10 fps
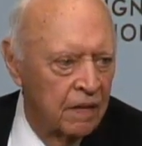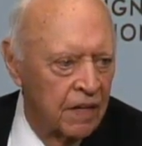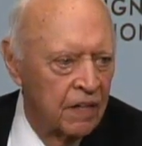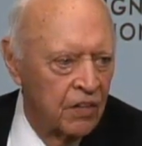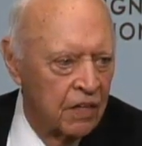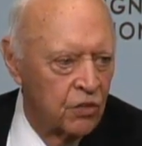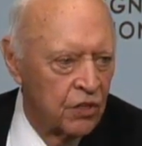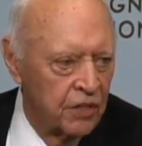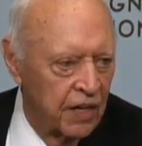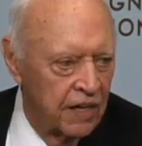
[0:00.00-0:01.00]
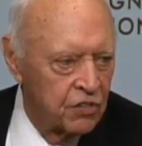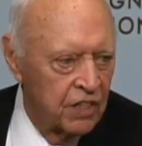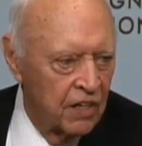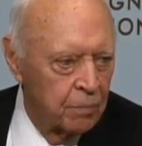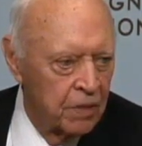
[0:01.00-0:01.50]
in, during the
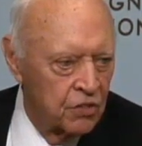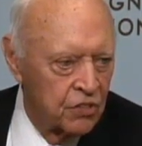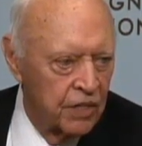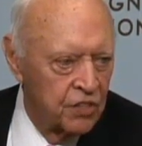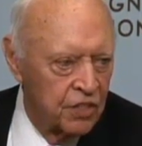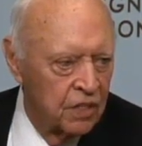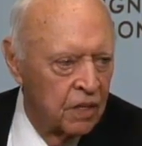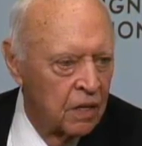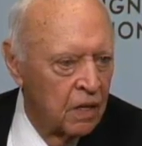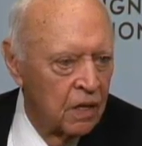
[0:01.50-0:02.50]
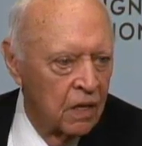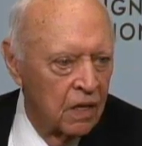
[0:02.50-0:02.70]
Eisenhower administration